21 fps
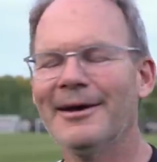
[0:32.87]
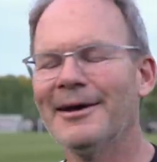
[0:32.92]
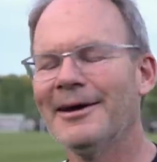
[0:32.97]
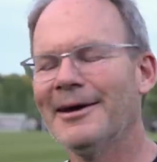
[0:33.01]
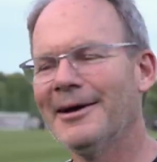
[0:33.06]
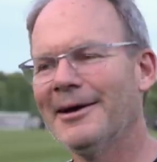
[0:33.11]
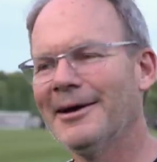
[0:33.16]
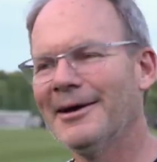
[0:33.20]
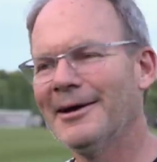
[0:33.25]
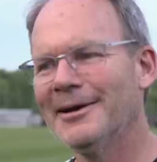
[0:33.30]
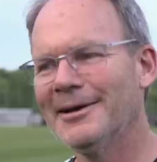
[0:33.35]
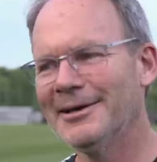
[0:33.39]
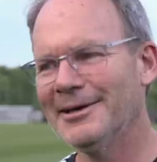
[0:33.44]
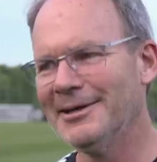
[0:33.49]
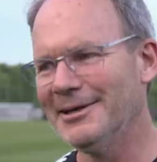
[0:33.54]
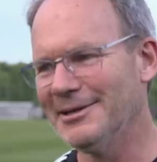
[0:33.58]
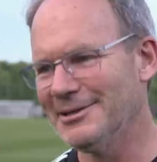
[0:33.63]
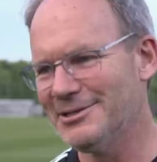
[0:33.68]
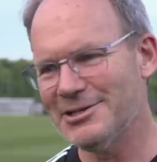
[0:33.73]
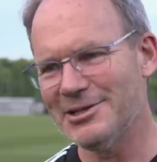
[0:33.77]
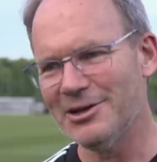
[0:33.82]
Uh,
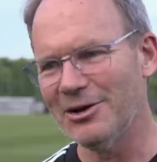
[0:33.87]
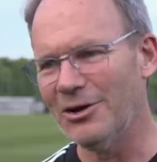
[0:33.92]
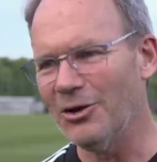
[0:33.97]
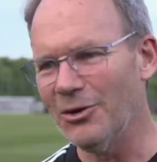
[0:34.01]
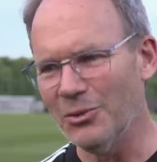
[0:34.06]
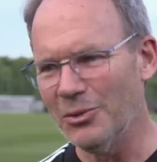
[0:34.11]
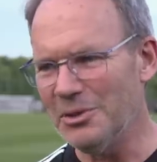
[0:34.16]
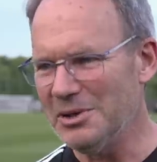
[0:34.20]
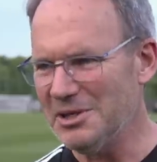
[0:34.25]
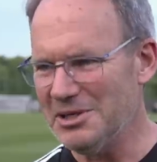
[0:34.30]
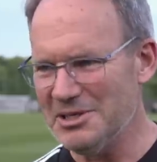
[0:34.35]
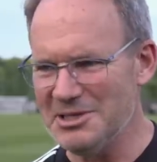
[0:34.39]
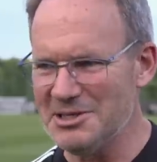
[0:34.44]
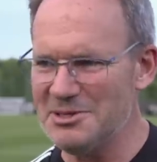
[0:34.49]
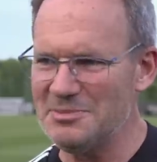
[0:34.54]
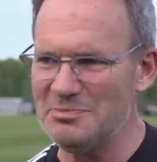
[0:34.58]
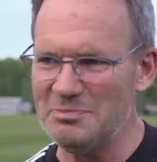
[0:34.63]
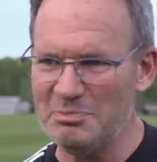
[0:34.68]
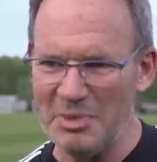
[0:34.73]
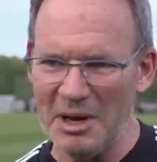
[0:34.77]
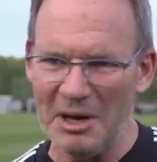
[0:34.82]
it's
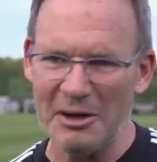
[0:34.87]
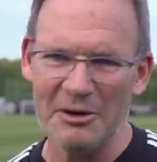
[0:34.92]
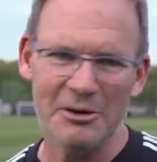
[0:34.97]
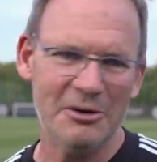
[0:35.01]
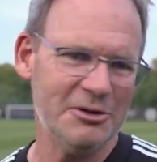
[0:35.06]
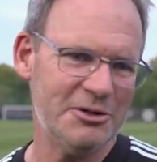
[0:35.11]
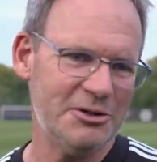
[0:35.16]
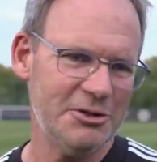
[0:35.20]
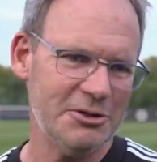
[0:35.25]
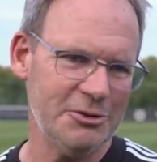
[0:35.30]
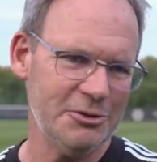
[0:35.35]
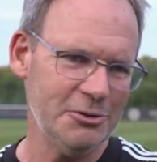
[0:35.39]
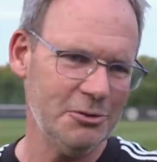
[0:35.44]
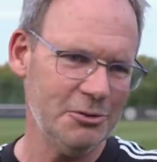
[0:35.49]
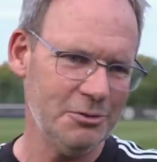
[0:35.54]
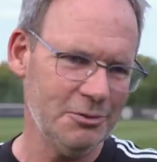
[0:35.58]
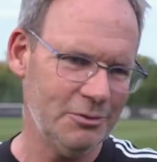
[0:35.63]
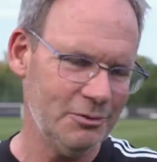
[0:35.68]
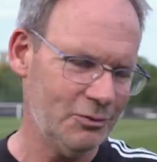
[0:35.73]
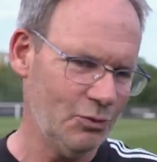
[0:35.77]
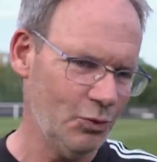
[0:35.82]
always better
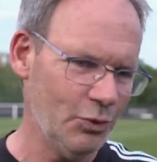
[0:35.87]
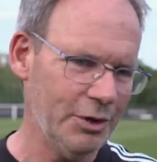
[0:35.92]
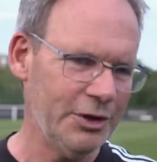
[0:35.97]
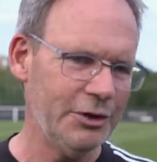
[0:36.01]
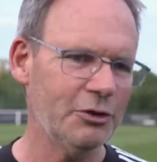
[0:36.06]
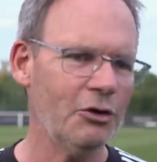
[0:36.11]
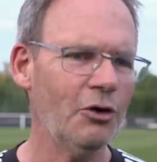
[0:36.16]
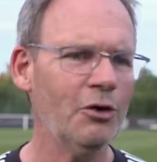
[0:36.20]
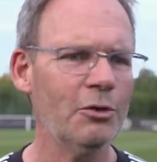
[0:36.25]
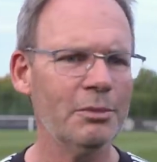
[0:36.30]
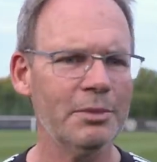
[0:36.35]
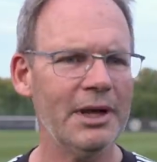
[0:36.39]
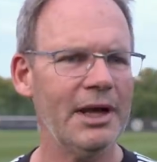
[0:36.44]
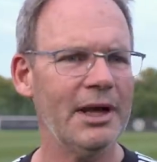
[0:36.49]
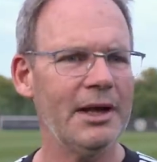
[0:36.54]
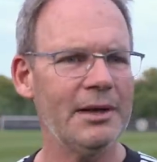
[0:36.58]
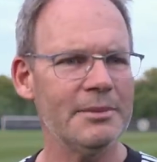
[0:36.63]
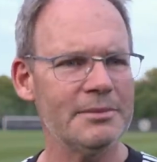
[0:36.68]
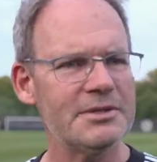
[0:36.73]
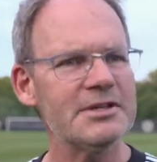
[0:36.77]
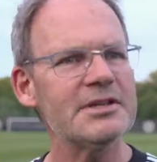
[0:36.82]
to win your home
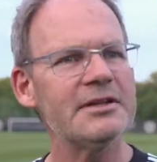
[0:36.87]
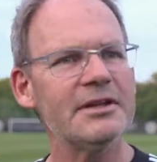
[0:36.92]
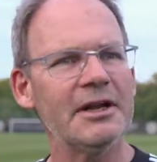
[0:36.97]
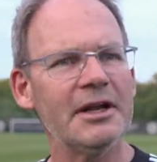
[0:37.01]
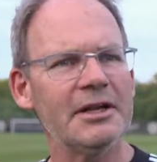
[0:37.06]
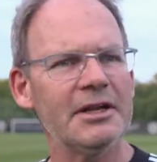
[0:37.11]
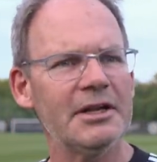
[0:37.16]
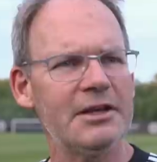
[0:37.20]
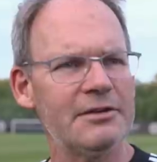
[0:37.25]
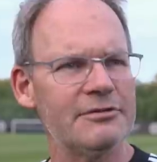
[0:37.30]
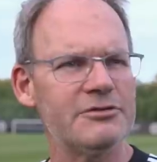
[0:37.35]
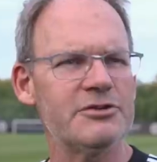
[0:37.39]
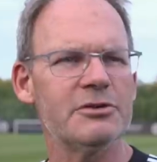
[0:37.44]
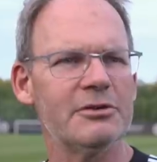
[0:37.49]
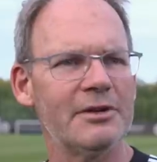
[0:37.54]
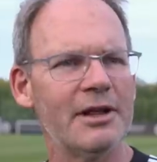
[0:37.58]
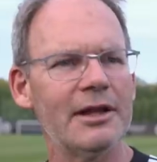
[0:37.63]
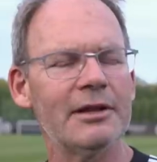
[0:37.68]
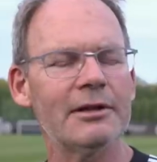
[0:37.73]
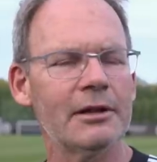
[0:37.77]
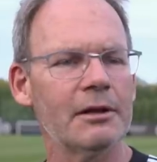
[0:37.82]
games and then gives
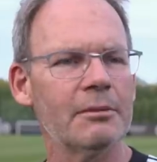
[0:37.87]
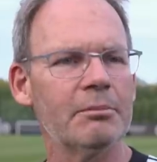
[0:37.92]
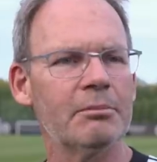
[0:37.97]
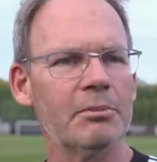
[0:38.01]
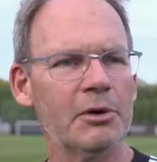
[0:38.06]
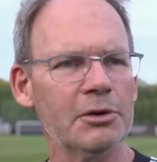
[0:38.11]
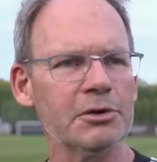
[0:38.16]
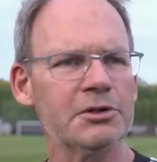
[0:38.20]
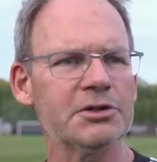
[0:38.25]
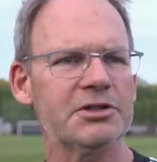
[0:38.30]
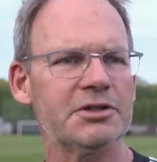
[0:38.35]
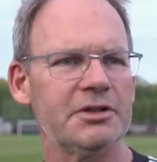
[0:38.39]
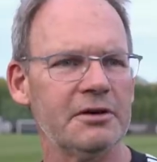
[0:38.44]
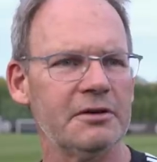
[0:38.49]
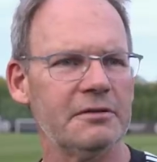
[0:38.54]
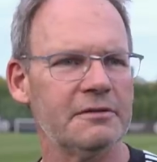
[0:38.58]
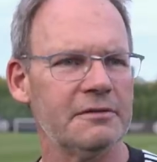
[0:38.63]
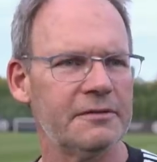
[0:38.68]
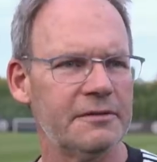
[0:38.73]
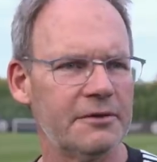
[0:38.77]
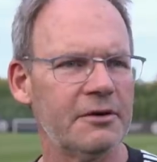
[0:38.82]
you that little burst
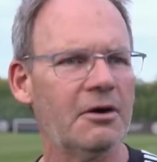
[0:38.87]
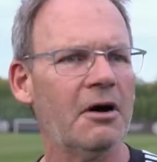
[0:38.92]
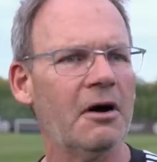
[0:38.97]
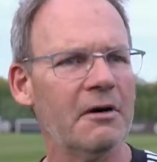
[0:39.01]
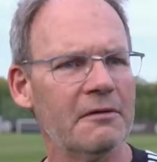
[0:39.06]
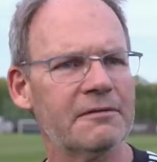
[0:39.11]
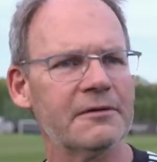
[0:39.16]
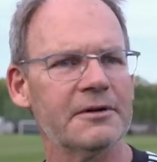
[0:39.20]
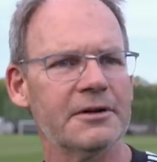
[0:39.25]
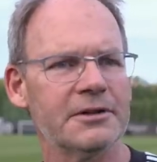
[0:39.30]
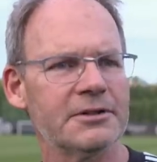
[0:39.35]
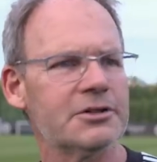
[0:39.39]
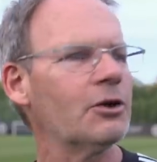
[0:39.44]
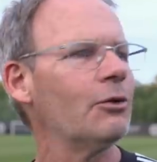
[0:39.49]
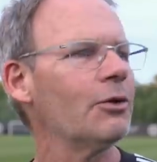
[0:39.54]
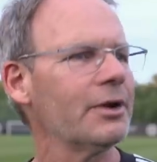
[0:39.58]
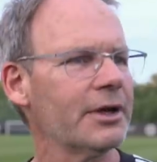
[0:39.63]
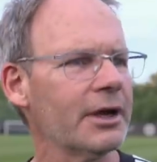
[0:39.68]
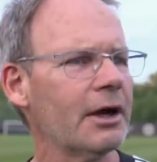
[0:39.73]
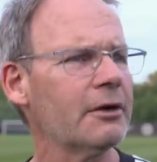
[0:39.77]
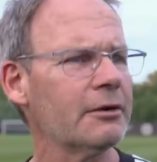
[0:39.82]
of confidence
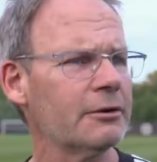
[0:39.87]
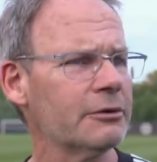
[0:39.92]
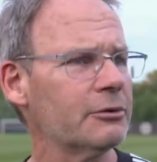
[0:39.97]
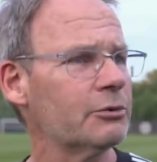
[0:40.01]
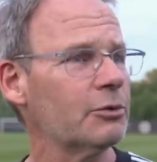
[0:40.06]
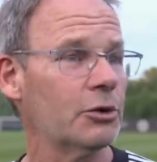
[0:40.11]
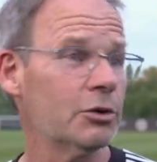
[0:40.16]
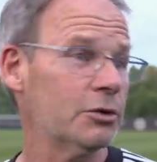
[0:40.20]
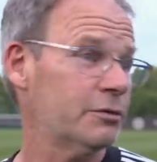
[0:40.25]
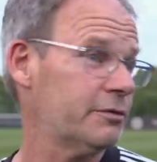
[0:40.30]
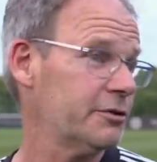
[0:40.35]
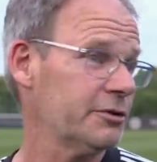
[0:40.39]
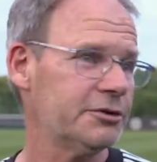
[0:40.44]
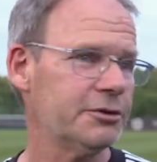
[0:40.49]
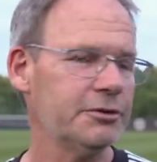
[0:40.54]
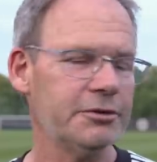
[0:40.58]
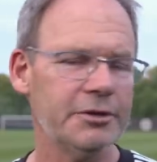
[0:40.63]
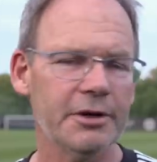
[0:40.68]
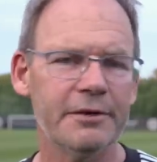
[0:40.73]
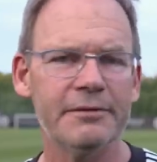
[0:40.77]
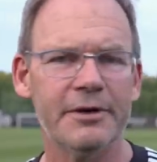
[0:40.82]
going out on the road for
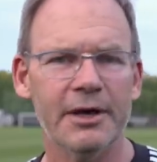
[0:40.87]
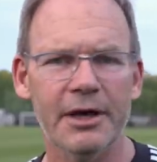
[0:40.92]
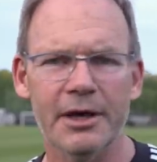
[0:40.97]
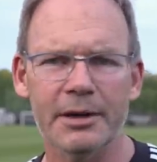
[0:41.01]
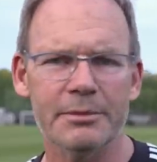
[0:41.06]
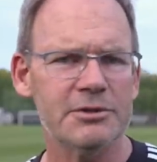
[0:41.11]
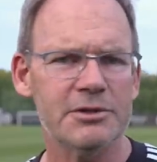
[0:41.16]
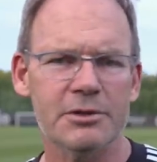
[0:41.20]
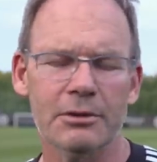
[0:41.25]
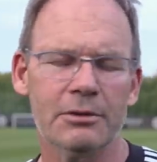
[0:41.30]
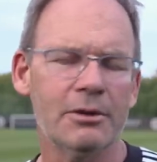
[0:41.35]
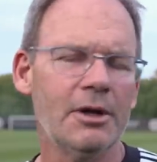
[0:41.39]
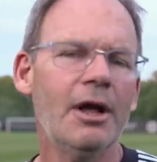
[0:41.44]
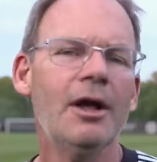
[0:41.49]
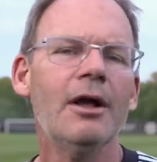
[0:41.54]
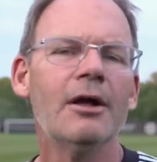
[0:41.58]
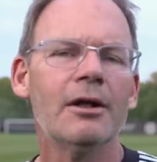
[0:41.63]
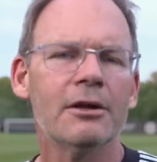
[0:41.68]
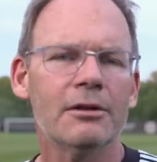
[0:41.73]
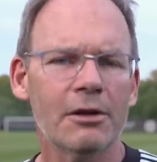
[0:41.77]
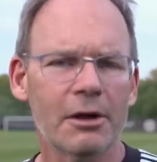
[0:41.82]
two tough games. So,
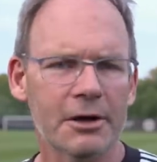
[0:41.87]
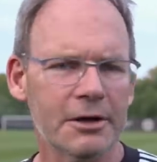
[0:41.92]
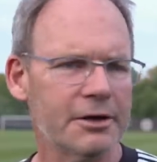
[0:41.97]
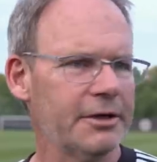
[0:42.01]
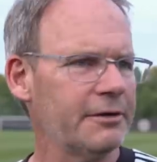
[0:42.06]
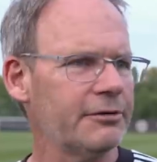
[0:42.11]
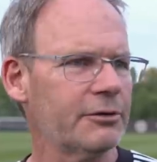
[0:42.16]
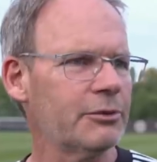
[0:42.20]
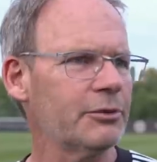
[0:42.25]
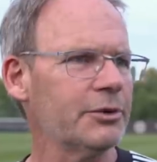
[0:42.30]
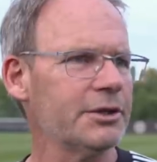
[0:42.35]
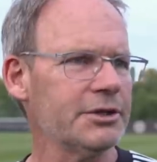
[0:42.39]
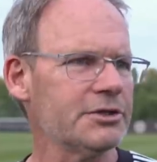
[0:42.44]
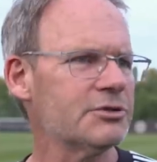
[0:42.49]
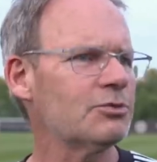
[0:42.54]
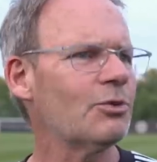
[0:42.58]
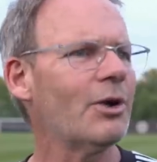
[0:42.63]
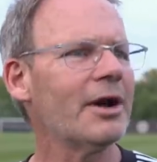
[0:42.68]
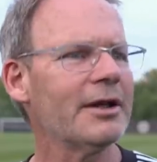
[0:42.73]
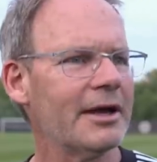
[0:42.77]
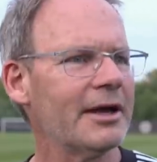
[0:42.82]
a lot of different
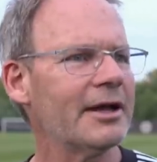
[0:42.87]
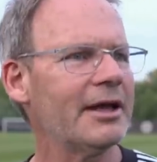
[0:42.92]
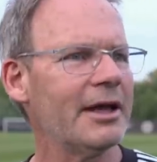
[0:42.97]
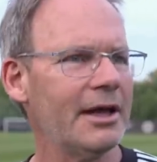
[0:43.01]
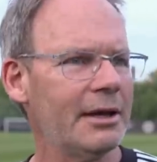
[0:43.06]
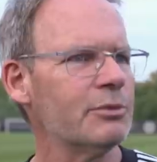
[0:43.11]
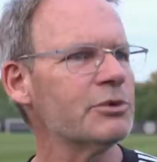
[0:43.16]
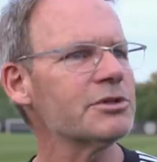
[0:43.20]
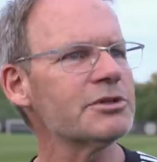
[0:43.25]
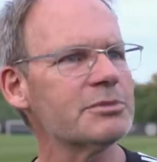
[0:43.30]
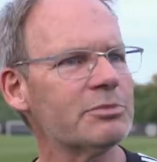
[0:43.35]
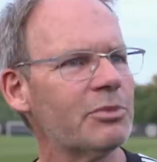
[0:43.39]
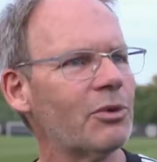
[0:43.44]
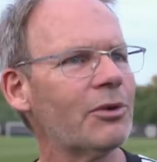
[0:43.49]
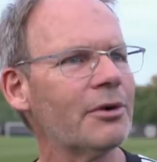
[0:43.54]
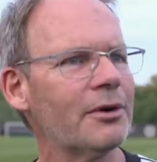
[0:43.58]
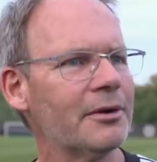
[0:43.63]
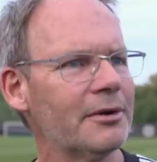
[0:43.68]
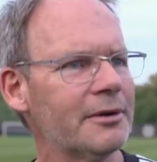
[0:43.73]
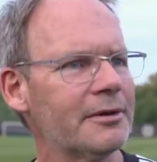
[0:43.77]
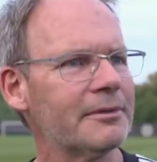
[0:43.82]
reasons why that game was
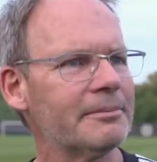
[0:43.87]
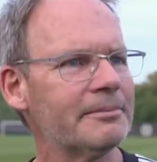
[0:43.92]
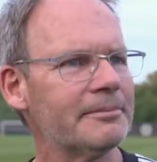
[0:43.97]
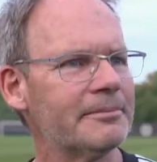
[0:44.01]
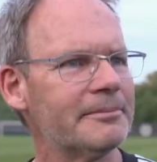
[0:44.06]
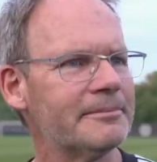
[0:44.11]
important.